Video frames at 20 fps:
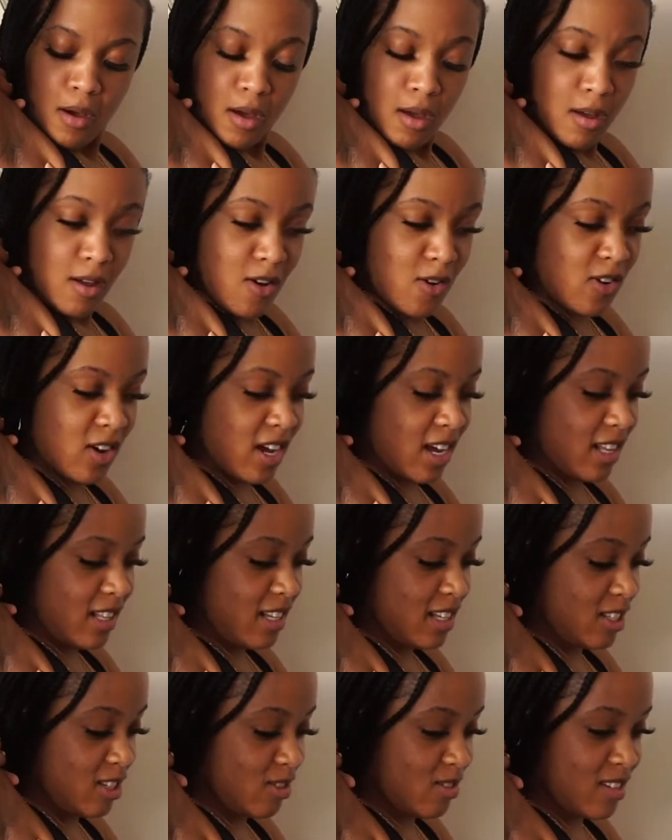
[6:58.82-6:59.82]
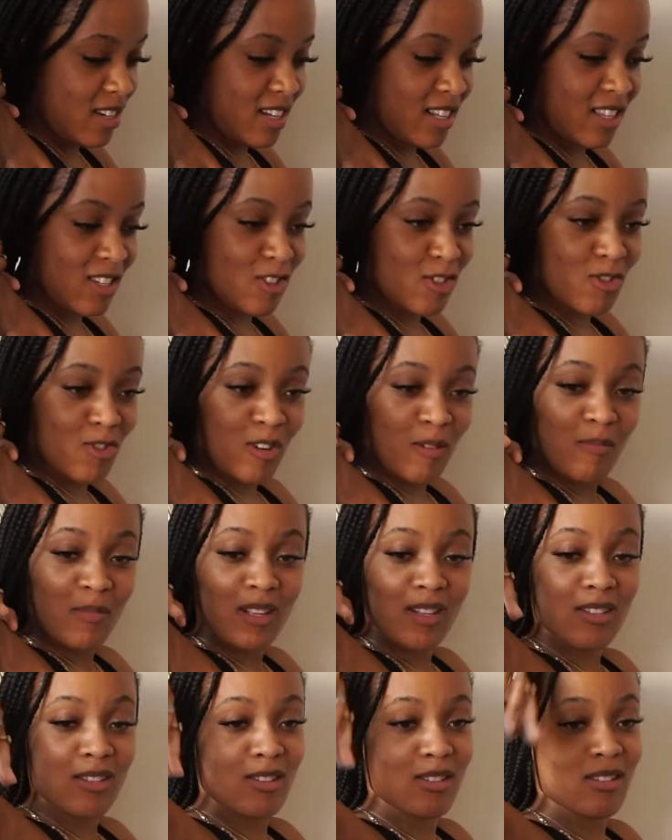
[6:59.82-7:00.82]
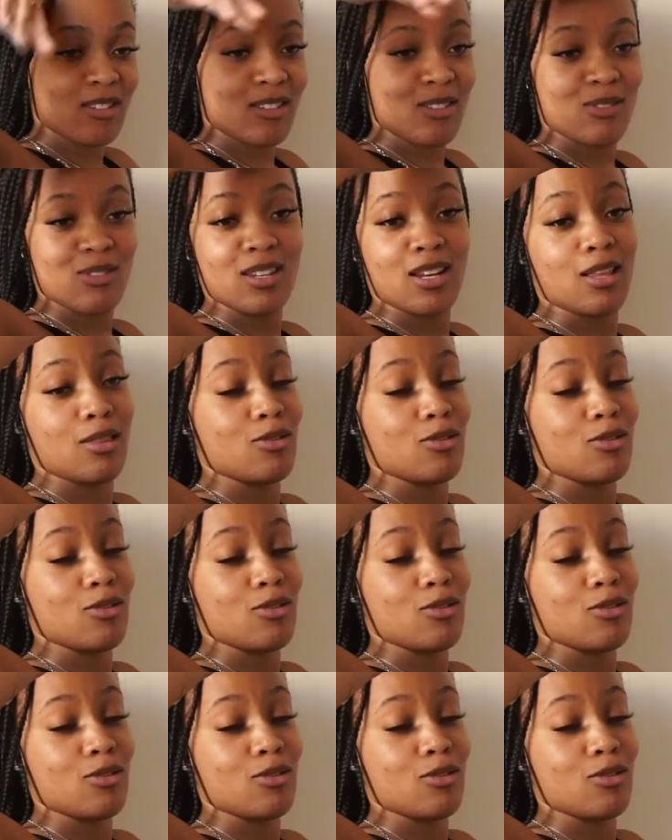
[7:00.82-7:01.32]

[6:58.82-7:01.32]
Okay, let's use another strip. Let's just use another